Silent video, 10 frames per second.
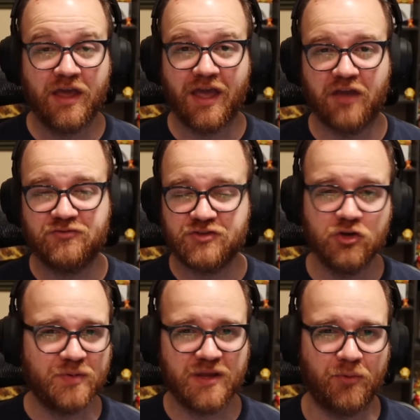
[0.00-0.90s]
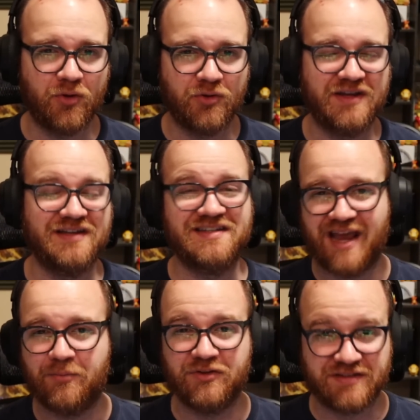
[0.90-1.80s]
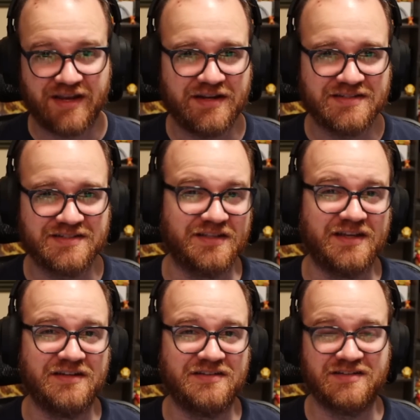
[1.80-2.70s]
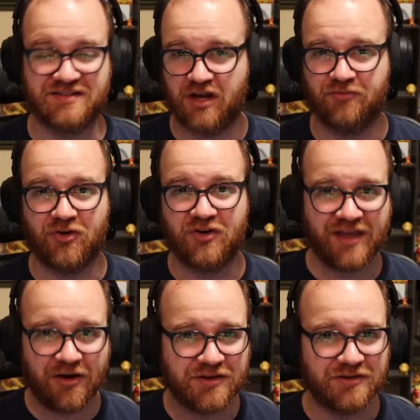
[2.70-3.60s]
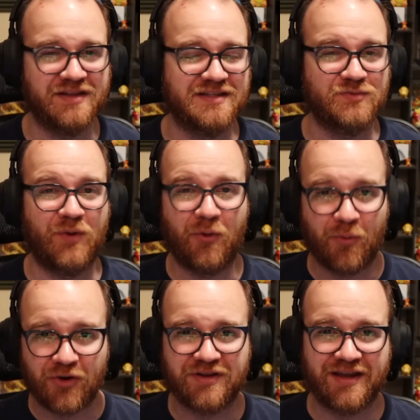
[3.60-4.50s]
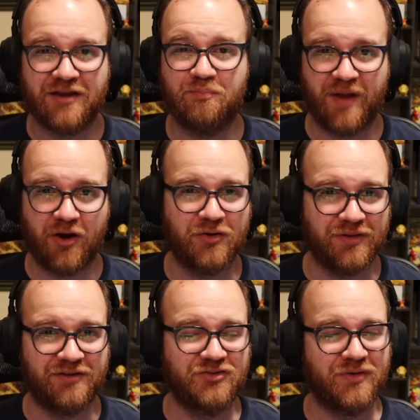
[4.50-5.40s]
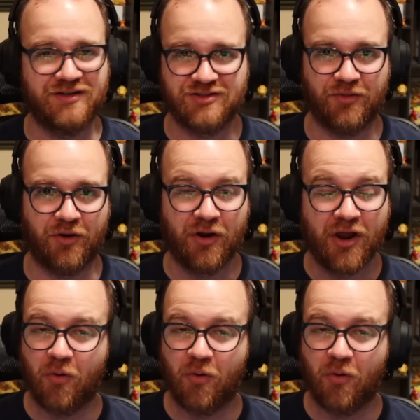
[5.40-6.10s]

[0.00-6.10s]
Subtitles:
If two people can simultaneously discover calculus while working in parallel to each other